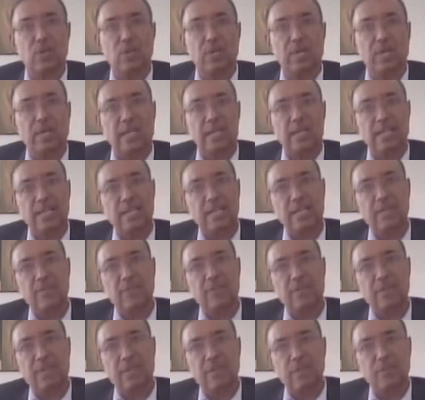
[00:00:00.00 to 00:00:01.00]
there are
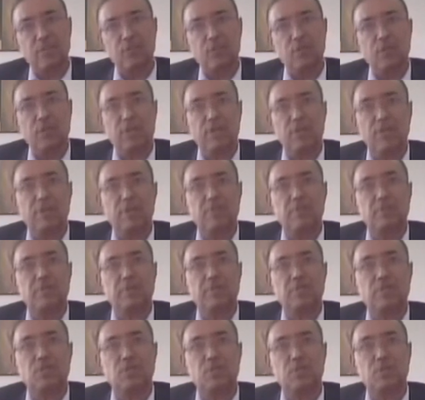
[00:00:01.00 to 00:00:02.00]
very few developers
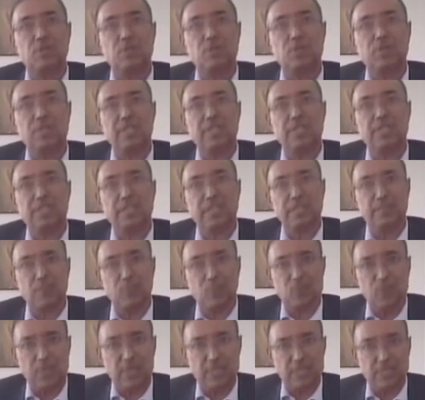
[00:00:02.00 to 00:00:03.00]
whose projects are
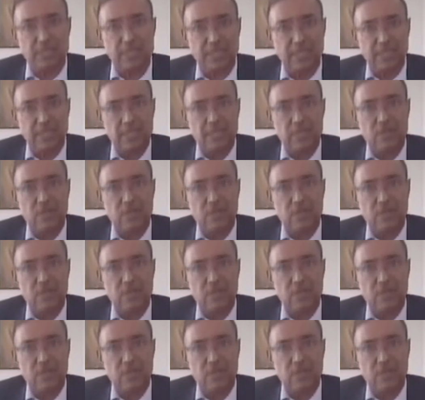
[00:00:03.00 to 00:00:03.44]
progressing